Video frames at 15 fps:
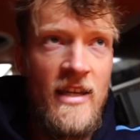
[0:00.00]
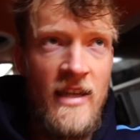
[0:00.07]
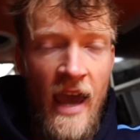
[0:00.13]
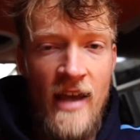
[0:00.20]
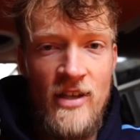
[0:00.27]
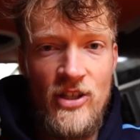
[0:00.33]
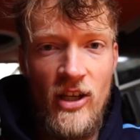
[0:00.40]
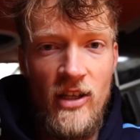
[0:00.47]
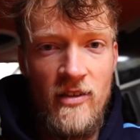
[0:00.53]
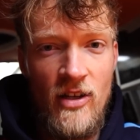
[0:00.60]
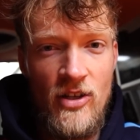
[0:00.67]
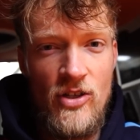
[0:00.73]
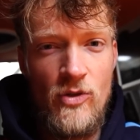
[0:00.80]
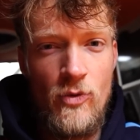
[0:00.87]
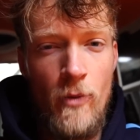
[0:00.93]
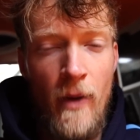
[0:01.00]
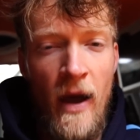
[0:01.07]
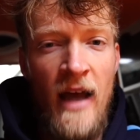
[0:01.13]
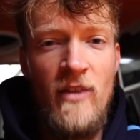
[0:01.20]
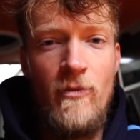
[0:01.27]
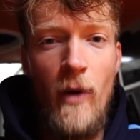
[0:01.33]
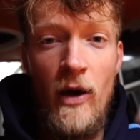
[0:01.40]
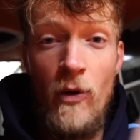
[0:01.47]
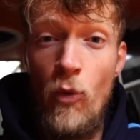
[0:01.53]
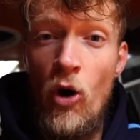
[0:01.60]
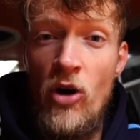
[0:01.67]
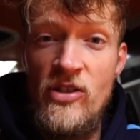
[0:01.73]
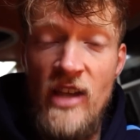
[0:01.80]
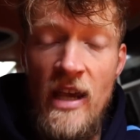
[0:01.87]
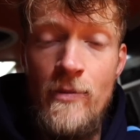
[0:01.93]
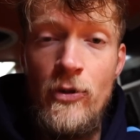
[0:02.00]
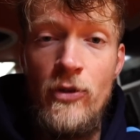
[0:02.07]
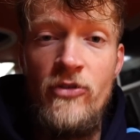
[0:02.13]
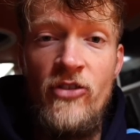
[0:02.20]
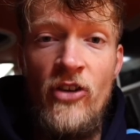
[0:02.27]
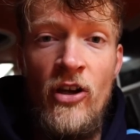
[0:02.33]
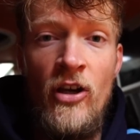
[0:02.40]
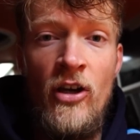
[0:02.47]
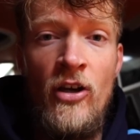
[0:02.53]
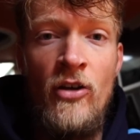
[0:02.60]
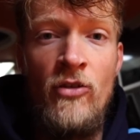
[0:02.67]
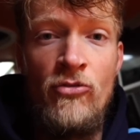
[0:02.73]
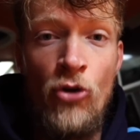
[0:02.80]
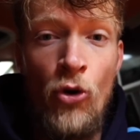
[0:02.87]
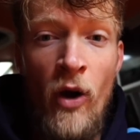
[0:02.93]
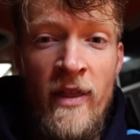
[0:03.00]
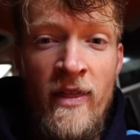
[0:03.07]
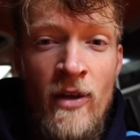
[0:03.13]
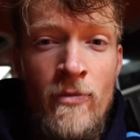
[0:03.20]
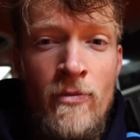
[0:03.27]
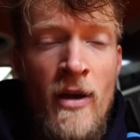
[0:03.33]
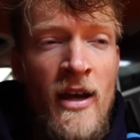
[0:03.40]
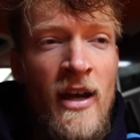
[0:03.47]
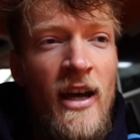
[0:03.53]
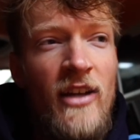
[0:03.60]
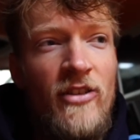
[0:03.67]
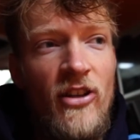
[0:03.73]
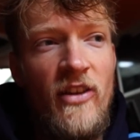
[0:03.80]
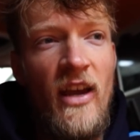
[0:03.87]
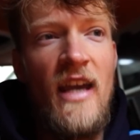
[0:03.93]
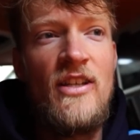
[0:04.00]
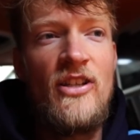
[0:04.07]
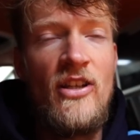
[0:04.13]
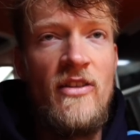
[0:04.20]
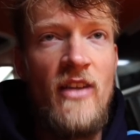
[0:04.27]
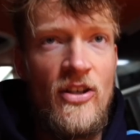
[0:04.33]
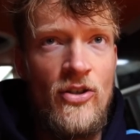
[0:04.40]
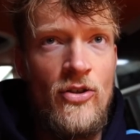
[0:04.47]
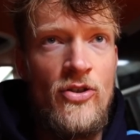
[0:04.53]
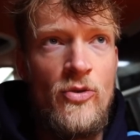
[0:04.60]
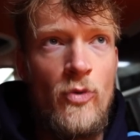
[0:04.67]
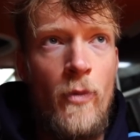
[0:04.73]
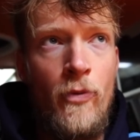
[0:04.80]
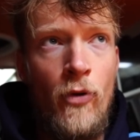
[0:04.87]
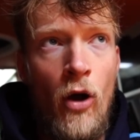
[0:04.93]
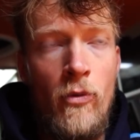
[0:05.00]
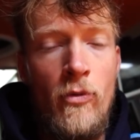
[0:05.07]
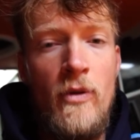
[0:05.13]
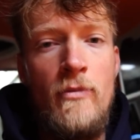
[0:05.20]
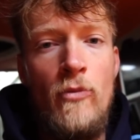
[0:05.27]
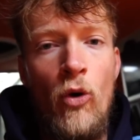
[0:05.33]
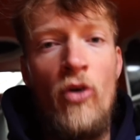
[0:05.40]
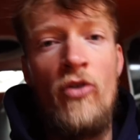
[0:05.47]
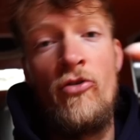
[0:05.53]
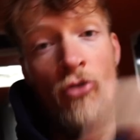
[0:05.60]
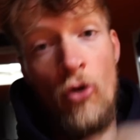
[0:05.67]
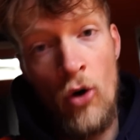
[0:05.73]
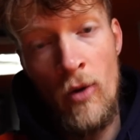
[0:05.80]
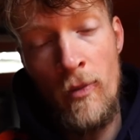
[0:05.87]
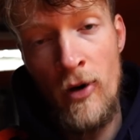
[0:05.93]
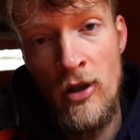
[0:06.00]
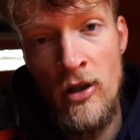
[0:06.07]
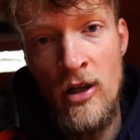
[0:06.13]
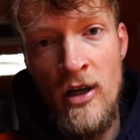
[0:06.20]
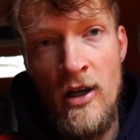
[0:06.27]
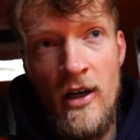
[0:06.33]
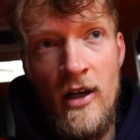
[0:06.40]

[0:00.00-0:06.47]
yes, the conditions were bad, but I was able to row in them. Today's conditions were probably more rowable,